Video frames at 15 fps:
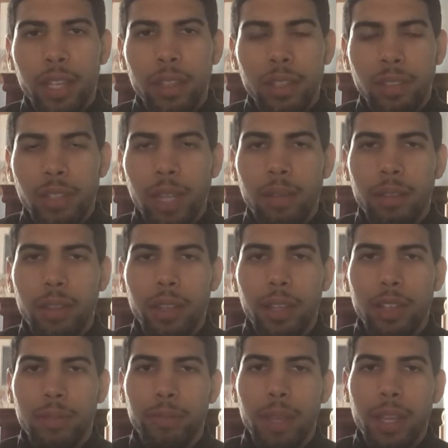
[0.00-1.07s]
the same thing as
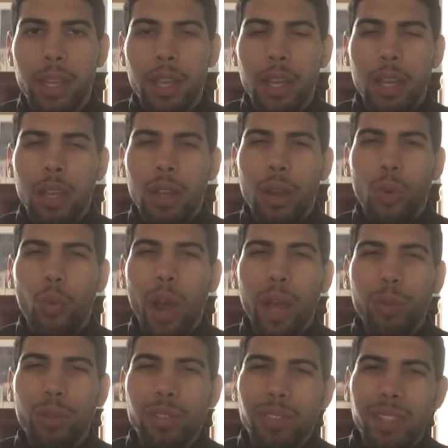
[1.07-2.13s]
me, why
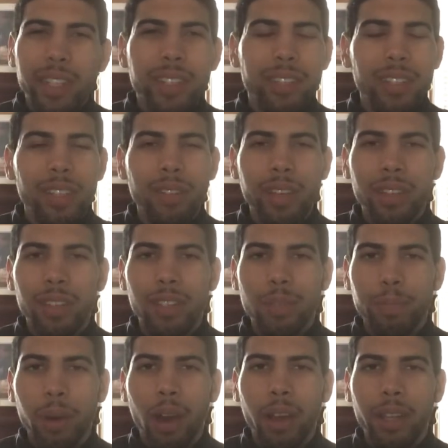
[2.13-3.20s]
would DC let this
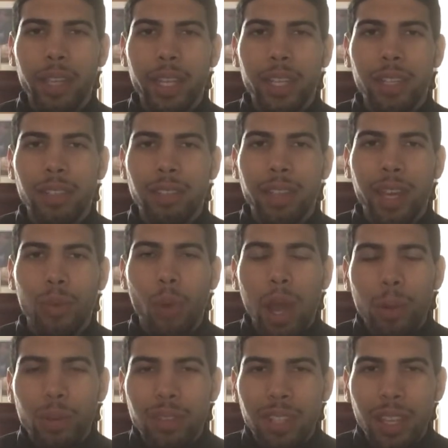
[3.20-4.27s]
punk get in his head? Why
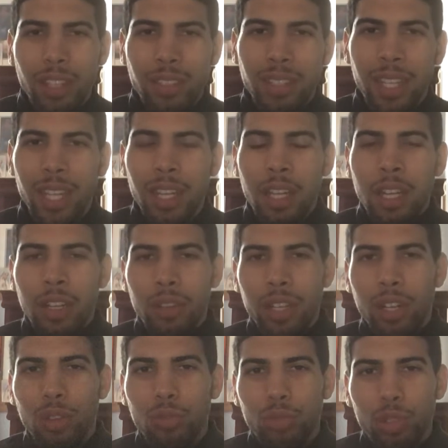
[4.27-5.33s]
would DC let a
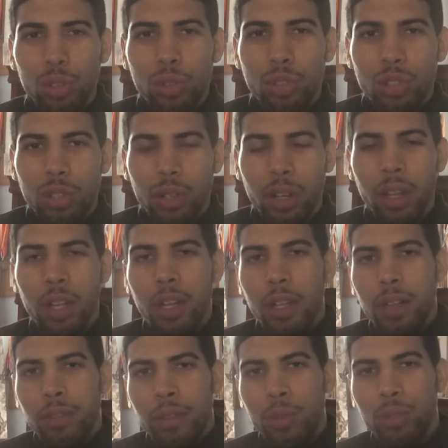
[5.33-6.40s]
loser
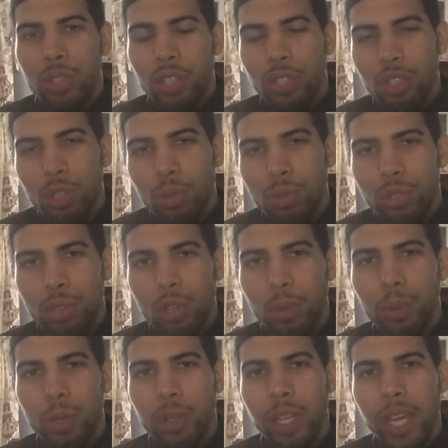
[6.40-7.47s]
who's a
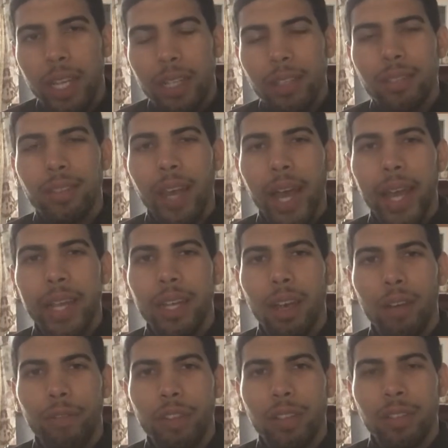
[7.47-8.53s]
YouTuber get inside
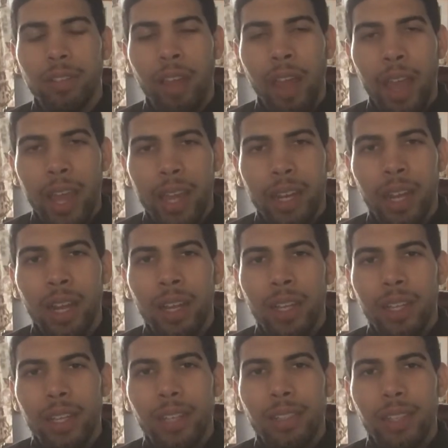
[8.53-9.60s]
of his head?
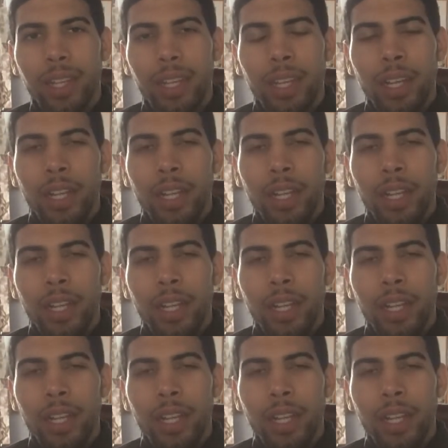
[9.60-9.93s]
He's a